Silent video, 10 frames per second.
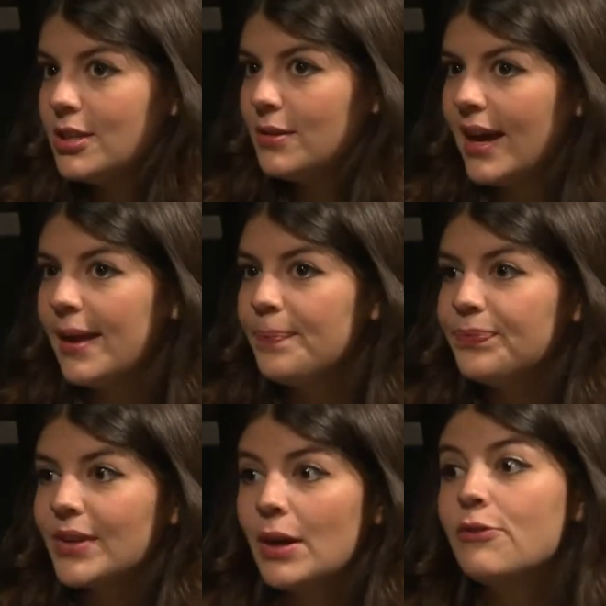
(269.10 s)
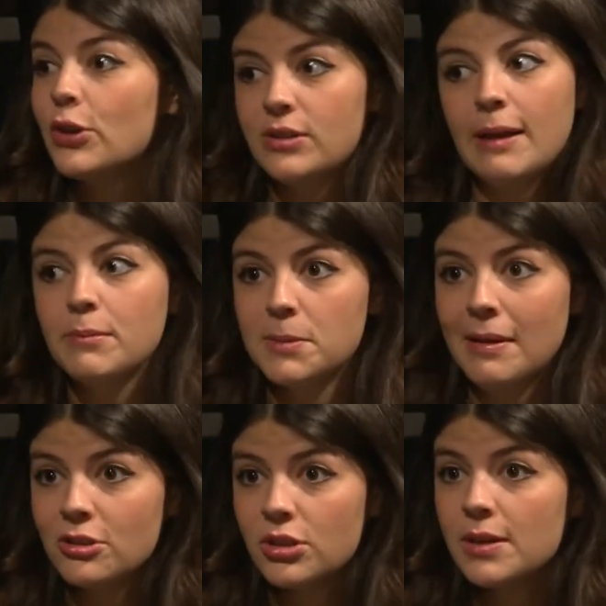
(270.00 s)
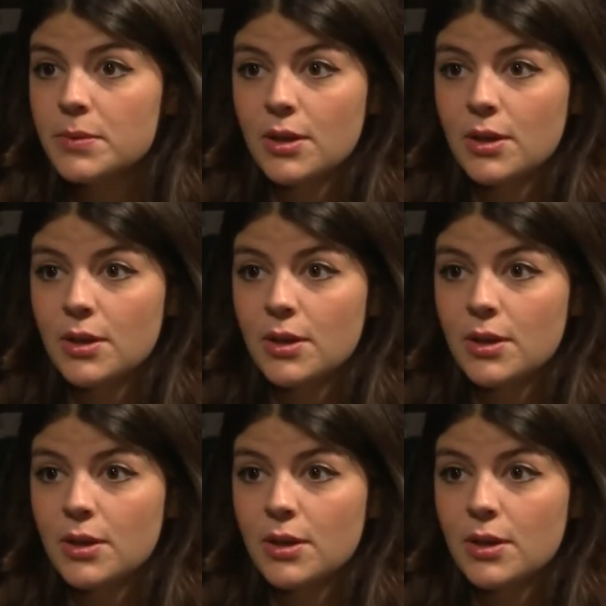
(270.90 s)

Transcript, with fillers: to do that her first album especially was